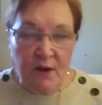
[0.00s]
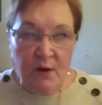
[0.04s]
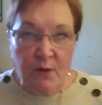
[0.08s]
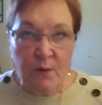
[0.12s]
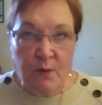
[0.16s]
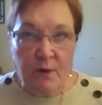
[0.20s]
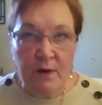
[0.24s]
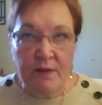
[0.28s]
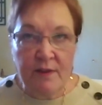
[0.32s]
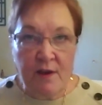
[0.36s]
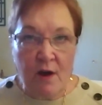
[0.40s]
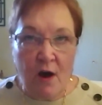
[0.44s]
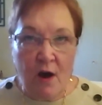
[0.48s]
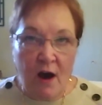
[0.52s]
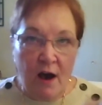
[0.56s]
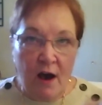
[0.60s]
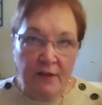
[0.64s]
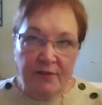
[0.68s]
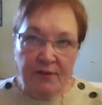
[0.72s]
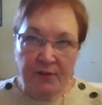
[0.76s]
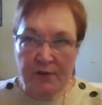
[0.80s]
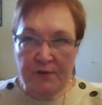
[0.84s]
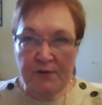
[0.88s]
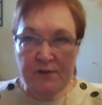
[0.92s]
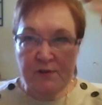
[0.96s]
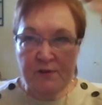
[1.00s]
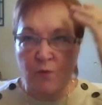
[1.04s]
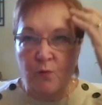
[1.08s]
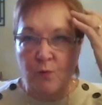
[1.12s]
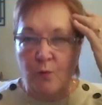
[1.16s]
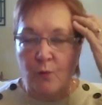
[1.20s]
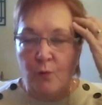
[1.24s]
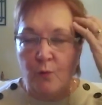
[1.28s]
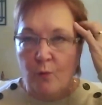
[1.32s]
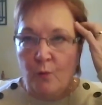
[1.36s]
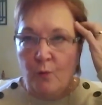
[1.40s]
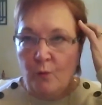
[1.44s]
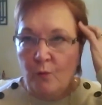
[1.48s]
where the author, who's a
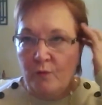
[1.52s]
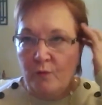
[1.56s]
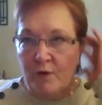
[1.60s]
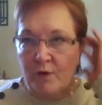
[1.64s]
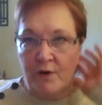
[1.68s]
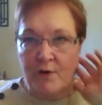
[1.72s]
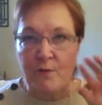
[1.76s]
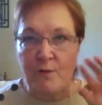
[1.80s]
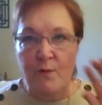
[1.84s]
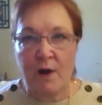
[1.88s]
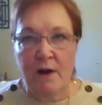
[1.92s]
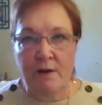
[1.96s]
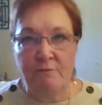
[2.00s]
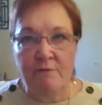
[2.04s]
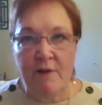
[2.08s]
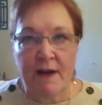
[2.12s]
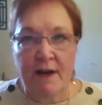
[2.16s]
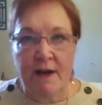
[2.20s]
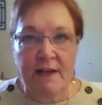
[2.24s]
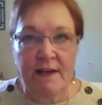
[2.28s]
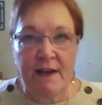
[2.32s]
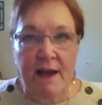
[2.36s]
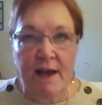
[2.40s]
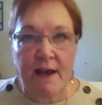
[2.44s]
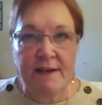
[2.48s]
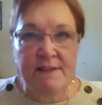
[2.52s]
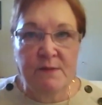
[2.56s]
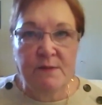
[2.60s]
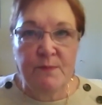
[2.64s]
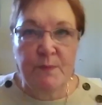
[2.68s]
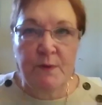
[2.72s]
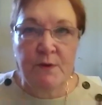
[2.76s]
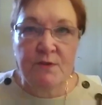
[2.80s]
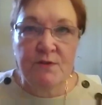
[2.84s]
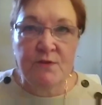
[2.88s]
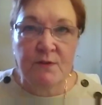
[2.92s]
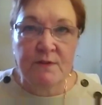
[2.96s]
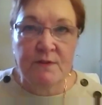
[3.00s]
very recognized
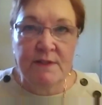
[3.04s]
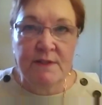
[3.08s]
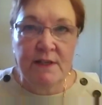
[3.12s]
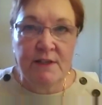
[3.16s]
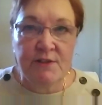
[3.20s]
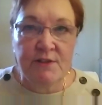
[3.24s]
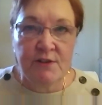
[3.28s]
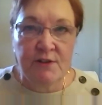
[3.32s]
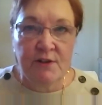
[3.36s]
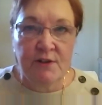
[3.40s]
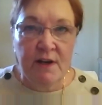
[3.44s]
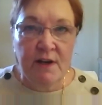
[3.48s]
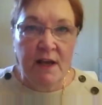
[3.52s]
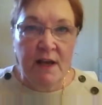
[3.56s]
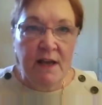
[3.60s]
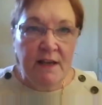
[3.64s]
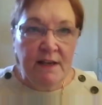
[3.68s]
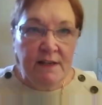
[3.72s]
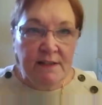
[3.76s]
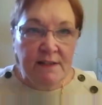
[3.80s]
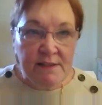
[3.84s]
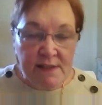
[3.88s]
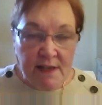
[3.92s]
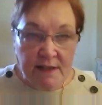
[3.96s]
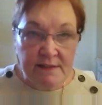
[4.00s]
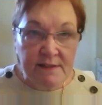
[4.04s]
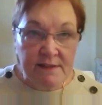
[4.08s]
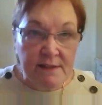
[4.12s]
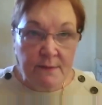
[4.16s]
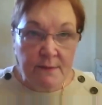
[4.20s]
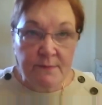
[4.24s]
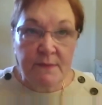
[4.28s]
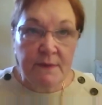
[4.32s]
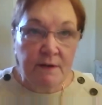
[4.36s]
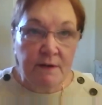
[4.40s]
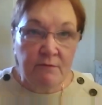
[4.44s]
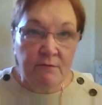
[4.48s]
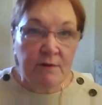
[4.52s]
spiritual teacher, said
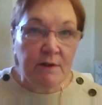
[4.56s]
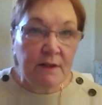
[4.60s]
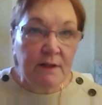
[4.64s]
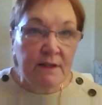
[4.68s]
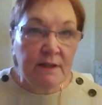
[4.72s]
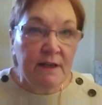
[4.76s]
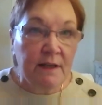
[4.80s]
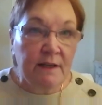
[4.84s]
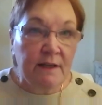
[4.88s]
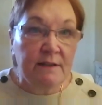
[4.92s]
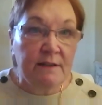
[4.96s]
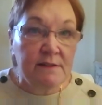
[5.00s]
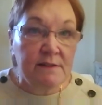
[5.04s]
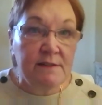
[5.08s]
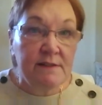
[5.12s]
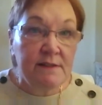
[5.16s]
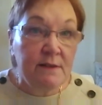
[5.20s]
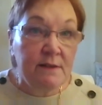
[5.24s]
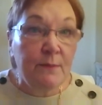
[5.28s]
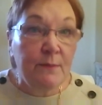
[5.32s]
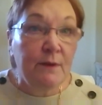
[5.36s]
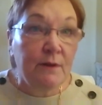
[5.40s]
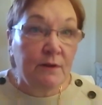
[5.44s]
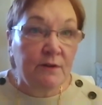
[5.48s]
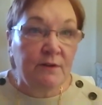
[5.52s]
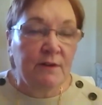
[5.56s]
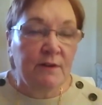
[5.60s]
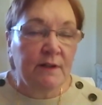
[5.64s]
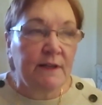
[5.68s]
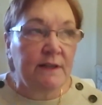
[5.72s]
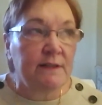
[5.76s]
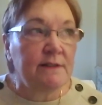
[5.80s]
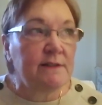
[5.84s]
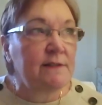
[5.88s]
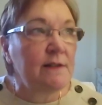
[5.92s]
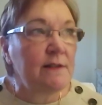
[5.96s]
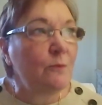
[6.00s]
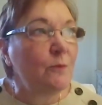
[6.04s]
something really
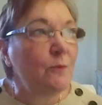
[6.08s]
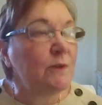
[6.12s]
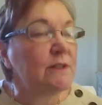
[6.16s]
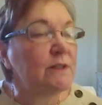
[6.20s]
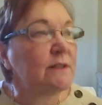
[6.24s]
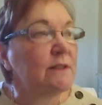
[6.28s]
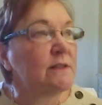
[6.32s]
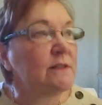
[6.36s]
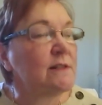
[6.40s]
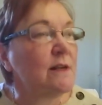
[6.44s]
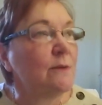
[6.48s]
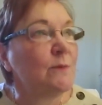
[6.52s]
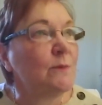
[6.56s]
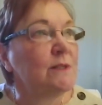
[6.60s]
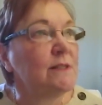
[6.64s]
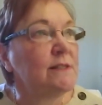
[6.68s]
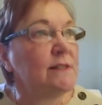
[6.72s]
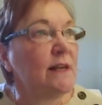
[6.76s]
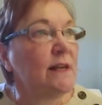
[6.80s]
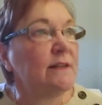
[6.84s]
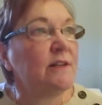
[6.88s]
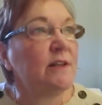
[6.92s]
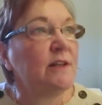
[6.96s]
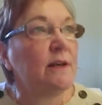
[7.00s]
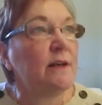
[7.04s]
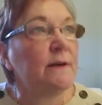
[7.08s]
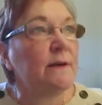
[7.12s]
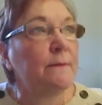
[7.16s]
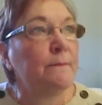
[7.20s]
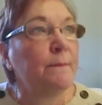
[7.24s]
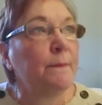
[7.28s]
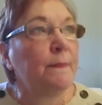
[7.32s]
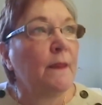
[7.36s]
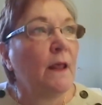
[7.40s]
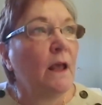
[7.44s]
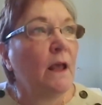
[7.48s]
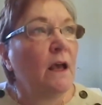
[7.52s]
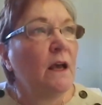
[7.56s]
similarly. Someone said to
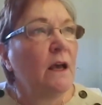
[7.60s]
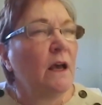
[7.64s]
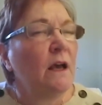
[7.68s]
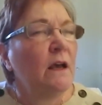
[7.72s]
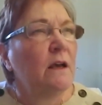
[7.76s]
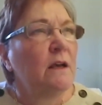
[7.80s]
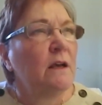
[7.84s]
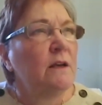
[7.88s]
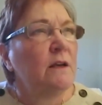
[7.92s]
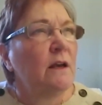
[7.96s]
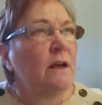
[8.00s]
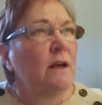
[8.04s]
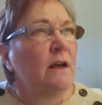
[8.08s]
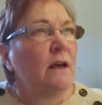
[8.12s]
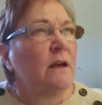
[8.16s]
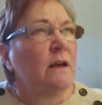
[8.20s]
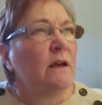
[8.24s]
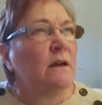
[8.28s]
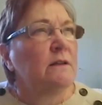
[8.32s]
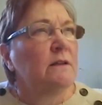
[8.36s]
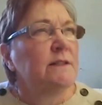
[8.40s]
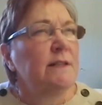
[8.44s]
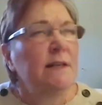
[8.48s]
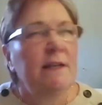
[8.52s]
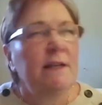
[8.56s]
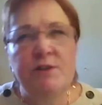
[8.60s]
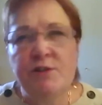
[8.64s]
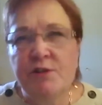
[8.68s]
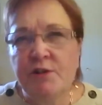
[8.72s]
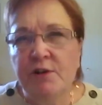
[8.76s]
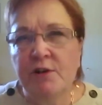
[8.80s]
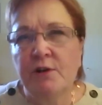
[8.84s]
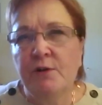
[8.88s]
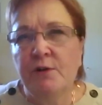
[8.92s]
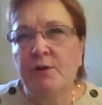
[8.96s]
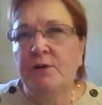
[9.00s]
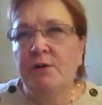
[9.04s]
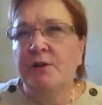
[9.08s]
him,
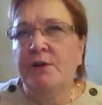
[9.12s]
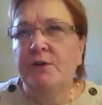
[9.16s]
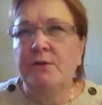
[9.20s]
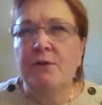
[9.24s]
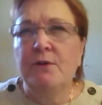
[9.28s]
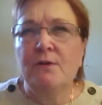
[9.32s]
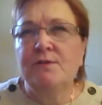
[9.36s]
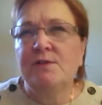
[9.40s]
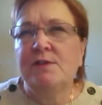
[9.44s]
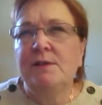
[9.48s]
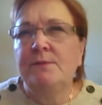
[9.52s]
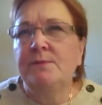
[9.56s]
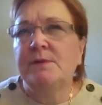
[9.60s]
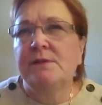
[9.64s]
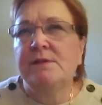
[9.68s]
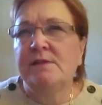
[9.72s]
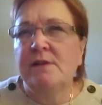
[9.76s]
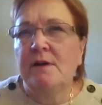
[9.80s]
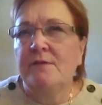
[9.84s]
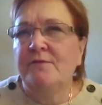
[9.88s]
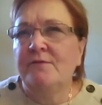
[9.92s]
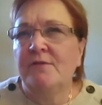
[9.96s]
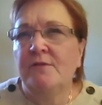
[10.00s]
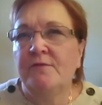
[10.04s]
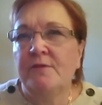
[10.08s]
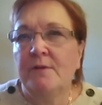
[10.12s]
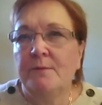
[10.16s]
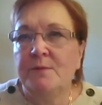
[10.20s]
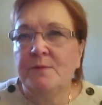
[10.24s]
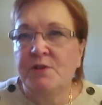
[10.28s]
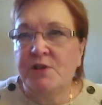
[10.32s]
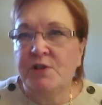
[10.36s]
teacher, you don't seem to suffer from